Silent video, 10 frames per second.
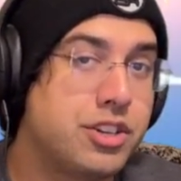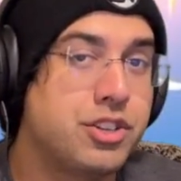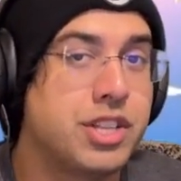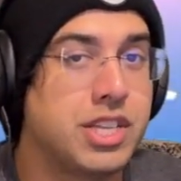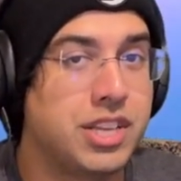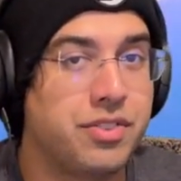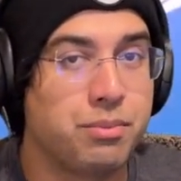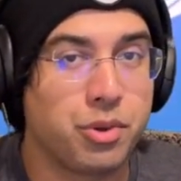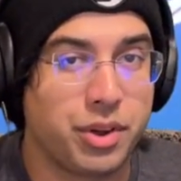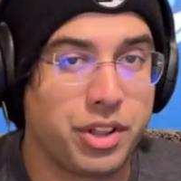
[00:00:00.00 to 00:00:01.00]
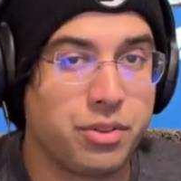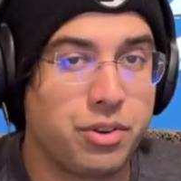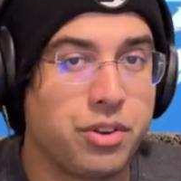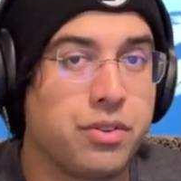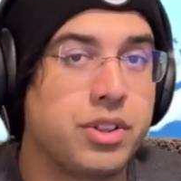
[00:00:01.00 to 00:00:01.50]
to the defib going
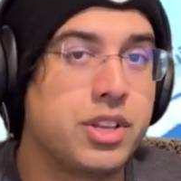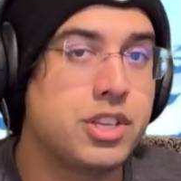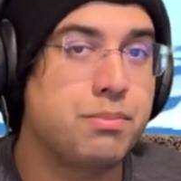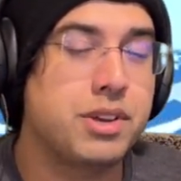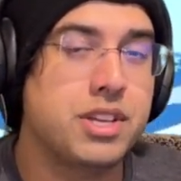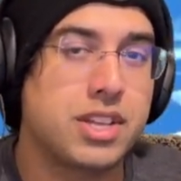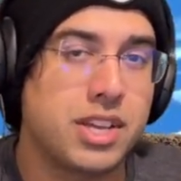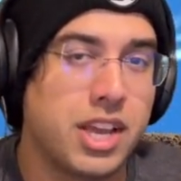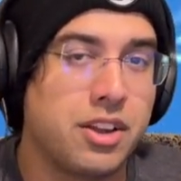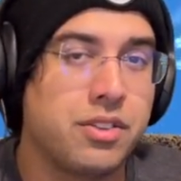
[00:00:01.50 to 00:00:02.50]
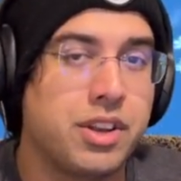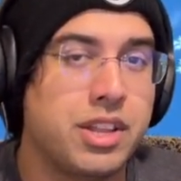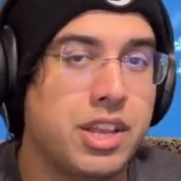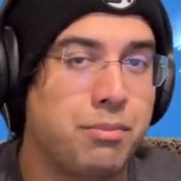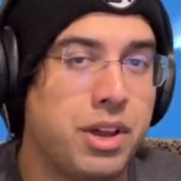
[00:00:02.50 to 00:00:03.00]
through. This is because I
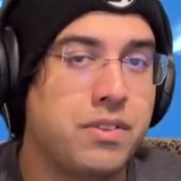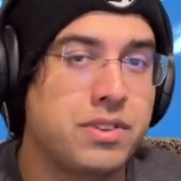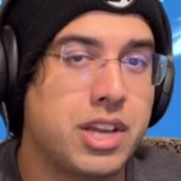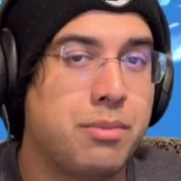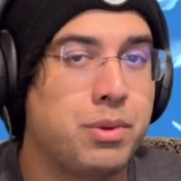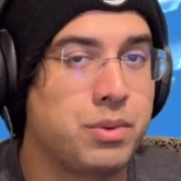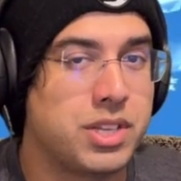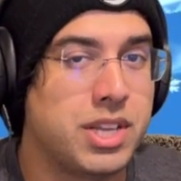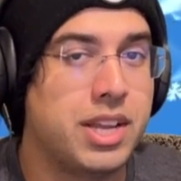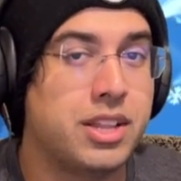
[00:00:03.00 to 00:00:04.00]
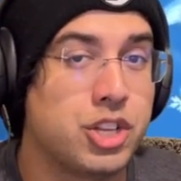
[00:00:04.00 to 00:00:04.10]
calculated the amount of time it would take